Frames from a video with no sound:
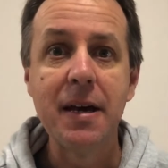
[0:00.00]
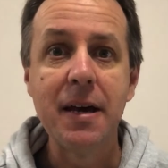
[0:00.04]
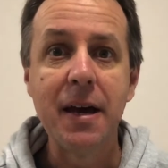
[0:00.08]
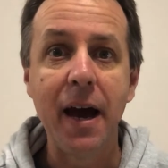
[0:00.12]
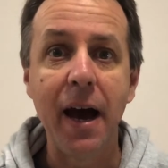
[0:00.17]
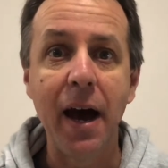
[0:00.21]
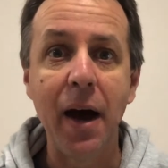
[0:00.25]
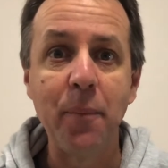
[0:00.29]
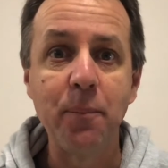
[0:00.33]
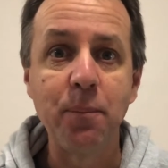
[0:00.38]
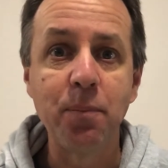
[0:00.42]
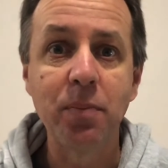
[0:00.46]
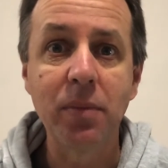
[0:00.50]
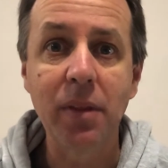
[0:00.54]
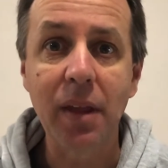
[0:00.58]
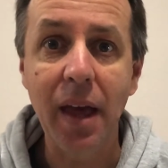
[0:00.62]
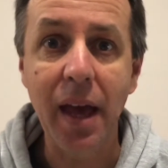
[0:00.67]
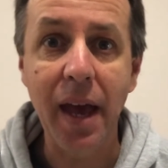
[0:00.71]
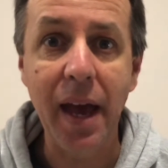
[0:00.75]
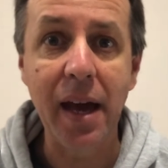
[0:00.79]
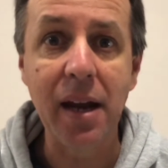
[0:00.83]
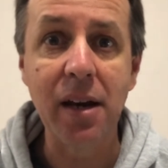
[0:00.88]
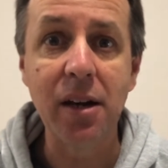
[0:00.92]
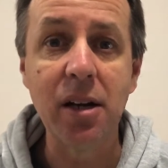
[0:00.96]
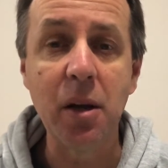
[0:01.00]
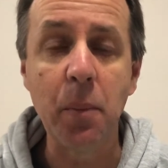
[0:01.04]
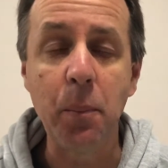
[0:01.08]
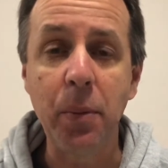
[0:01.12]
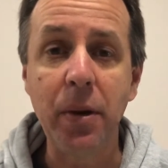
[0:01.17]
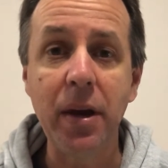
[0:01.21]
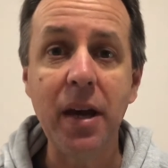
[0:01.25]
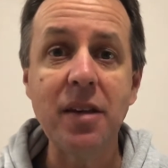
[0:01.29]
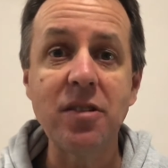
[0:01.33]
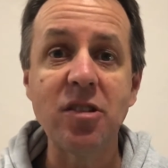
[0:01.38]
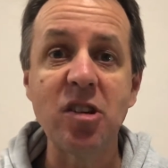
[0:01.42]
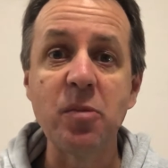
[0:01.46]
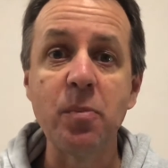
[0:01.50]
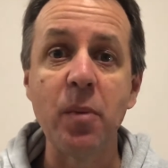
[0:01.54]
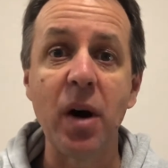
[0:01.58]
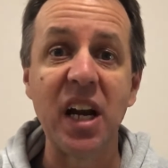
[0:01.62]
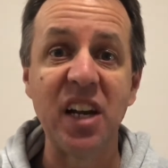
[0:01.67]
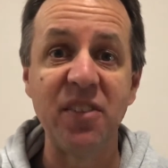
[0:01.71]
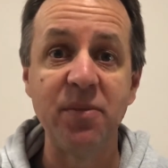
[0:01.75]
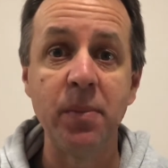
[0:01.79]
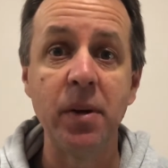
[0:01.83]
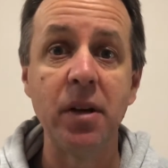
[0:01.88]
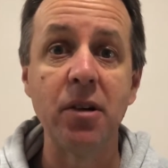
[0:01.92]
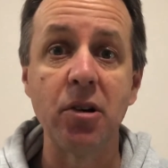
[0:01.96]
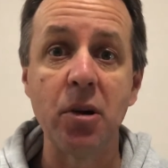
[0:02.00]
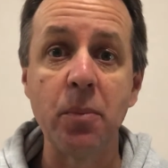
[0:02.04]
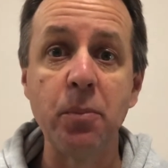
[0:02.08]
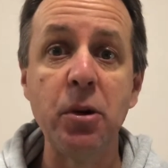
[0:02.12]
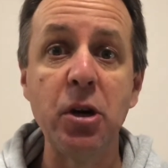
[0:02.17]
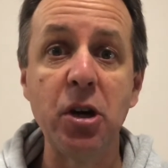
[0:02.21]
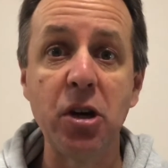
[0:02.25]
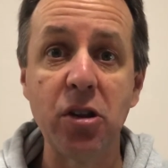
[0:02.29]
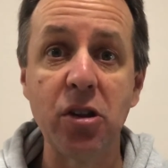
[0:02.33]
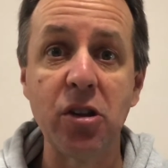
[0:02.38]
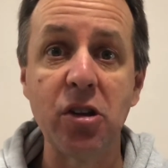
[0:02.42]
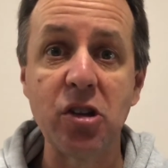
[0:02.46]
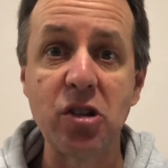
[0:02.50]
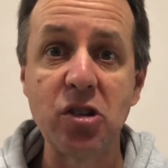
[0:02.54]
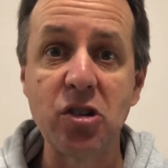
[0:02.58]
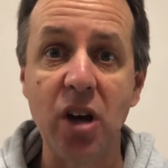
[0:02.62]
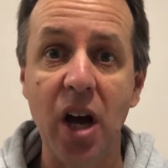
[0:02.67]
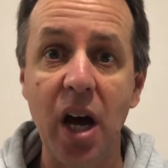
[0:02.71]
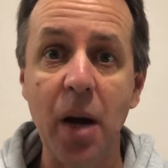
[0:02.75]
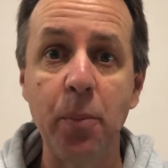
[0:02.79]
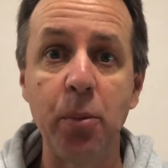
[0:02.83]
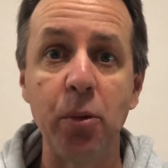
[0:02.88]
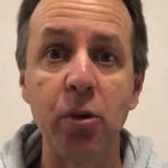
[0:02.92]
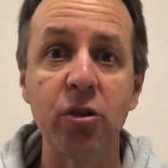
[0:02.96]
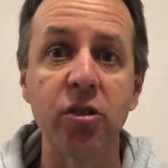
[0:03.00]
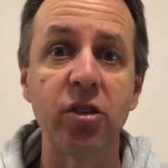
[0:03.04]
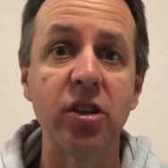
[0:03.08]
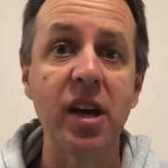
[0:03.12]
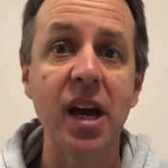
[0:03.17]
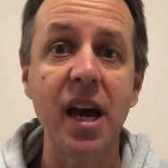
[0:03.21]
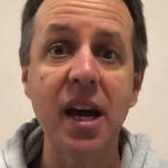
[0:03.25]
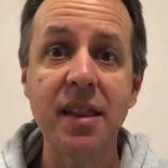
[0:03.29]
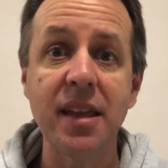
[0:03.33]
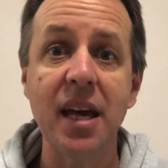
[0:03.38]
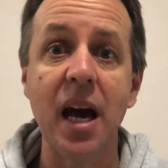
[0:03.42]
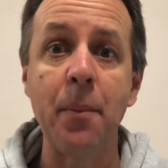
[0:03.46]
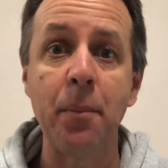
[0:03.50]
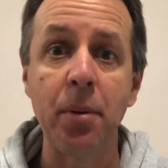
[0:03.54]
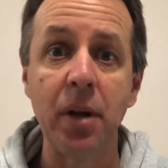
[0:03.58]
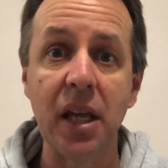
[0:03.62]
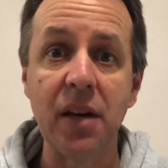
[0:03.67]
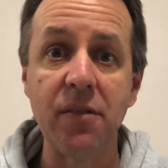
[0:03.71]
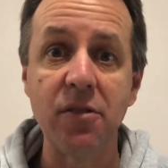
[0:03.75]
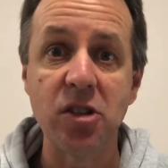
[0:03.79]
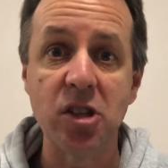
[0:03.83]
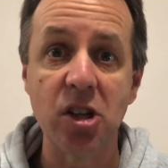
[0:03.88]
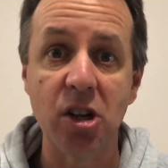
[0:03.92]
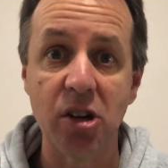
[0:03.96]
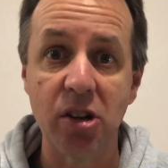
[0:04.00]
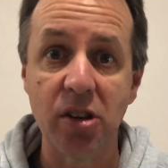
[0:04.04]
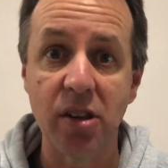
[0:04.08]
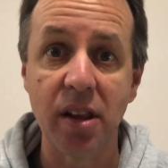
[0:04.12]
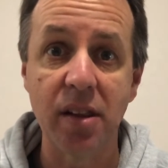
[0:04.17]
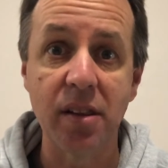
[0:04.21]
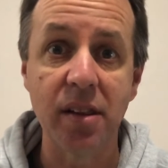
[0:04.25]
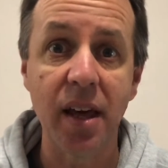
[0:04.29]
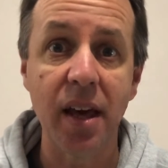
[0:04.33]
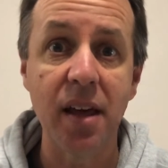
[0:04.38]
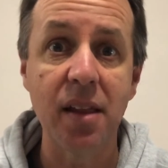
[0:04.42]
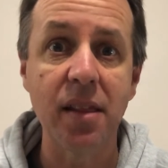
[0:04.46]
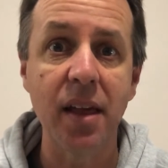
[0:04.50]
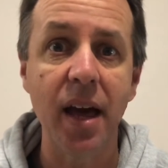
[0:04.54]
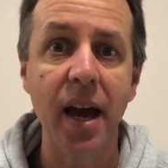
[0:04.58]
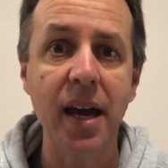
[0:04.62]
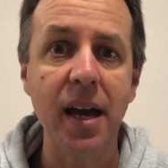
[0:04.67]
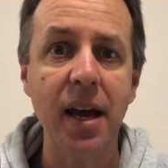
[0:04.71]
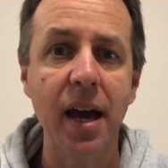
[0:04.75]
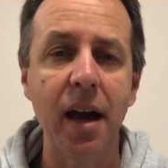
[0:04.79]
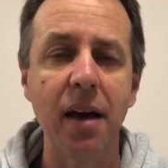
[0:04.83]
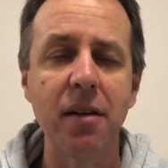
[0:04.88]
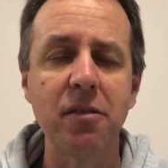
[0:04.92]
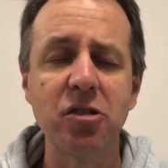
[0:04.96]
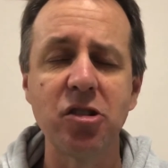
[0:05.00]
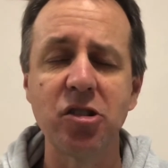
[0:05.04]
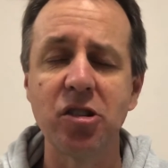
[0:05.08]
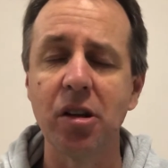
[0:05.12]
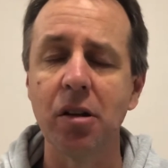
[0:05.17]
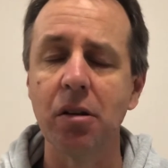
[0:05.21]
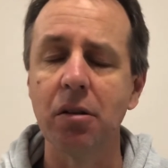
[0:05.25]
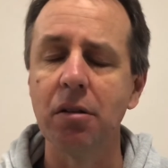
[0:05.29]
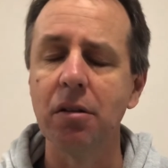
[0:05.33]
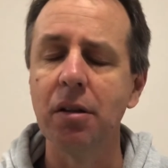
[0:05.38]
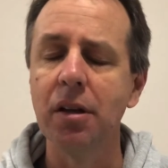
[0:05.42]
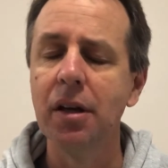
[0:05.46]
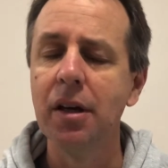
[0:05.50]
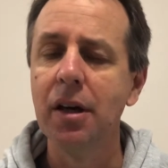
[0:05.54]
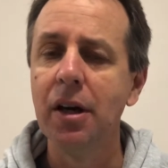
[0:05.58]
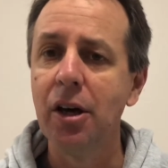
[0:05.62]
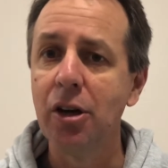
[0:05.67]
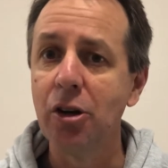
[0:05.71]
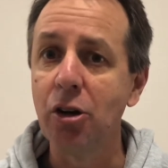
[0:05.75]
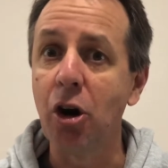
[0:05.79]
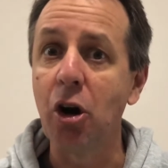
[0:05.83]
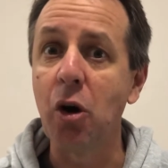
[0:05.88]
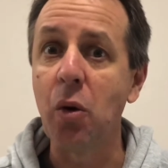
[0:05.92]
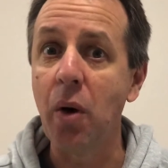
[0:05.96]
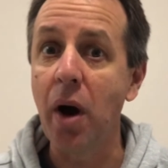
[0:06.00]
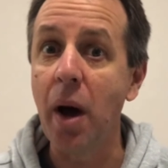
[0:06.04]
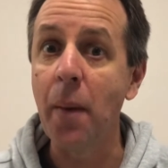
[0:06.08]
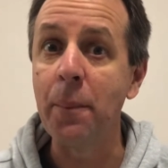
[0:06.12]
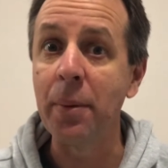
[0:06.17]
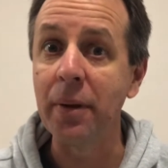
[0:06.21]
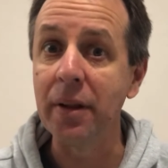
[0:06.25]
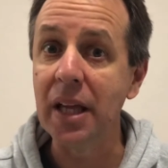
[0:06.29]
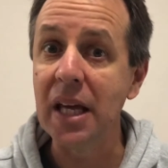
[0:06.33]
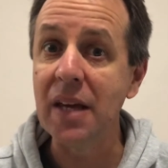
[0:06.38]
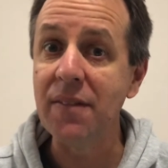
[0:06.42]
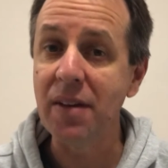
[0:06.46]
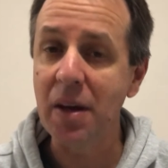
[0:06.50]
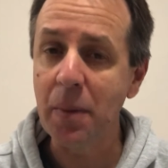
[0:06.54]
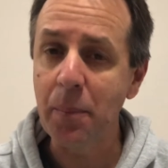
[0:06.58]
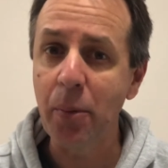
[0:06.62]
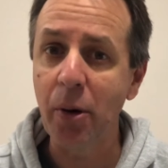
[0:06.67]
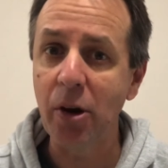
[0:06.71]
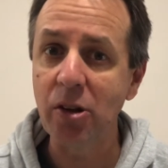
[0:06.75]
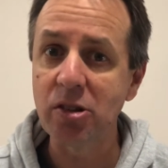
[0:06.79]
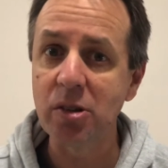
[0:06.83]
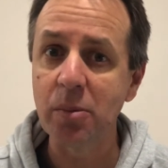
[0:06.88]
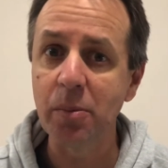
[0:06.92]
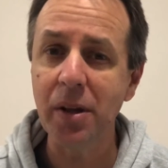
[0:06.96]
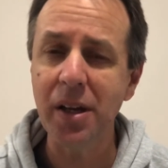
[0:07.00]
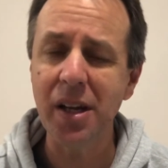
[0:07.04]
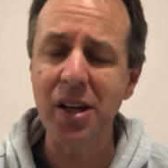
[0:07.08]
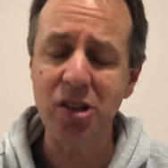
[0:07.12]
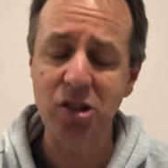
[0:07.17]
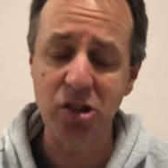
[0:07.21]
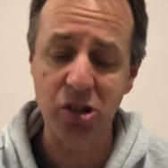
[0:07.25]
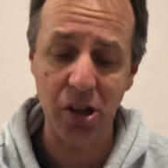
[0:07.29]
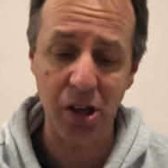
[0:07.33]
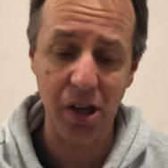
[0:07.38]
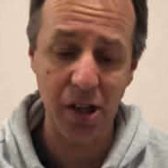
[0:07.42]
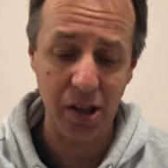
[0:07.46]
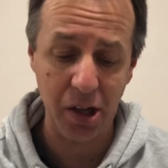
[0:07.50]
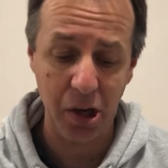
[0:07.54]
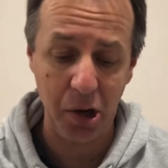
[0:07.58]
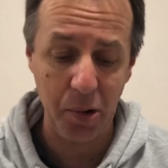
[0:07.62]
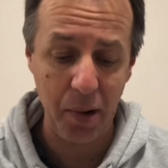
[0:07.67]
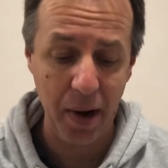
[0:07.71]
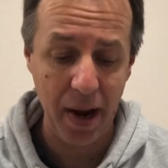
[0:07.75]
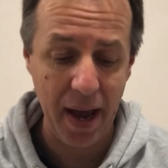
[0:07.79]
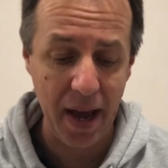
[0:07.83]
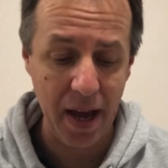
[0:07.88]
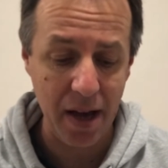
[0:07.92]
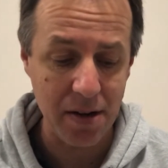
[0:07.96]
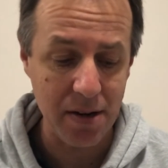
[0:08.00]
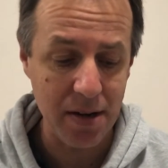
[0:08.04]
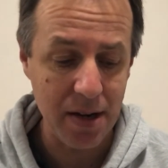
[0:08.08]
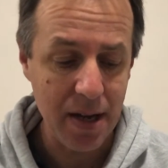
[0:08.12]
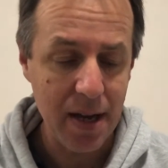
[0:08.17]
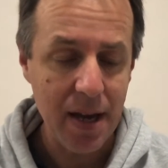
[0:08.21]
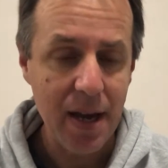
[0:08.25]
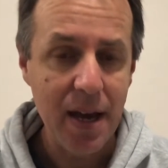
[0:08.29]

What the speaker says: And it appears this might even be a rebuke of the disciples. They're the unbelieving generation. They are still not quite believing, possibly, and certainly the crowd.